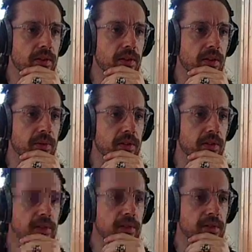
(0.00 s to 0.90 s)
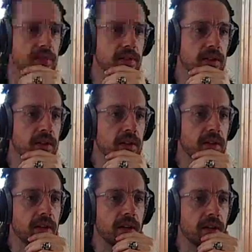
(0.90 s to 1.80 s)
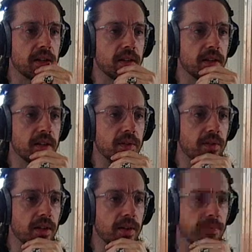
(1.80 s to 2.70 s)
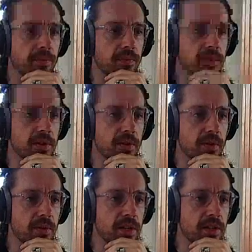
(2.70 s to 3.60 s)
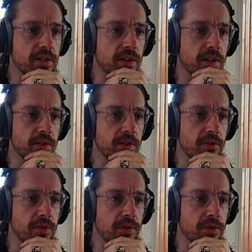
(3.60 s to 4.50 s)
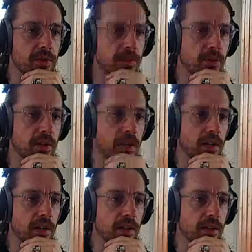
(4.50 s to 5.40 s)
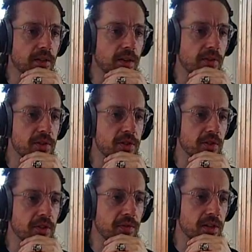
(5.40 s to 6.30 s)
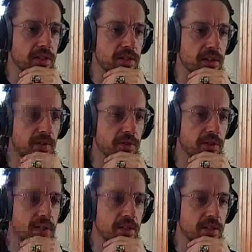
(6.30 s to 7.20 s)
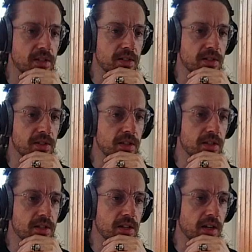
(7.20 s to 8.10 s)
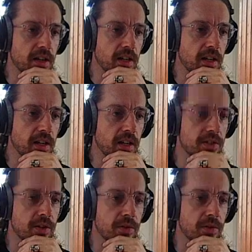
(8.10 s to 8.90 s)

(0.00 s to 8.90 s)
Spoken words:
this one. Yeah. So what it does, it goes through after it's got devices. And I've got devices is this guy here. So